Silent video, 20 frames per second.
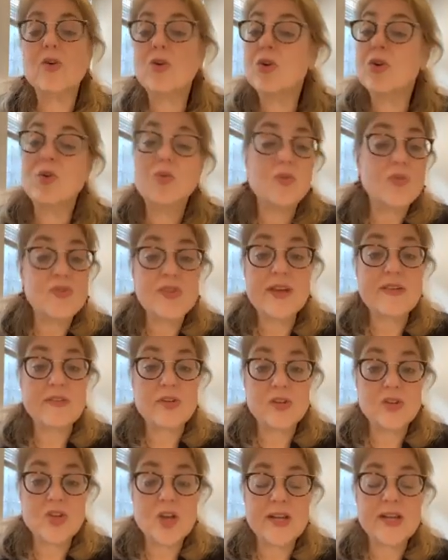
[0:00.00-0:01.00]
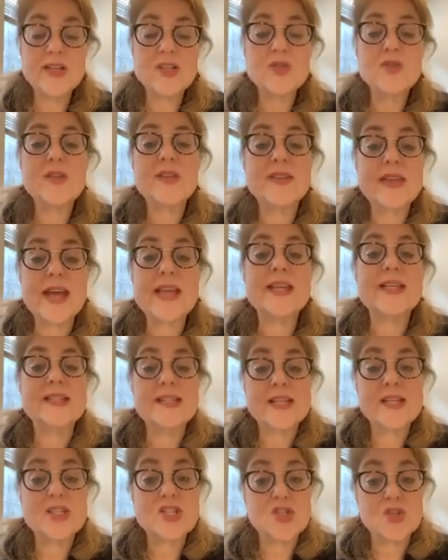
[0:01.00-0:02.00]
or whoever you're talking to that
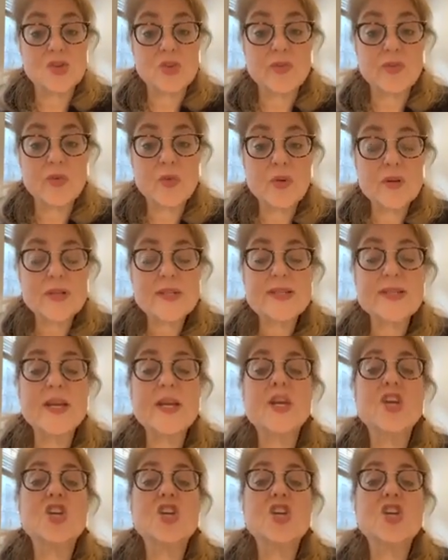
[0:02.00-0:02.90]
is a concern of yours.